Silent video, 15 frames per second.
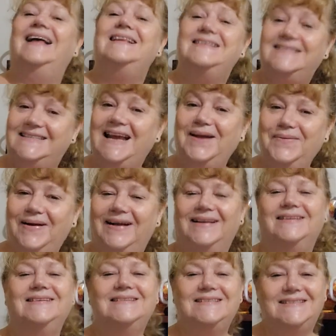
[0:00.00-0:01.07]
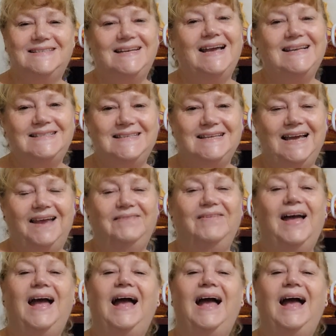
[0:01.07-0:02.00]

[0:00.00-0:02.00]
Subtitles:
Stay well, stay safe,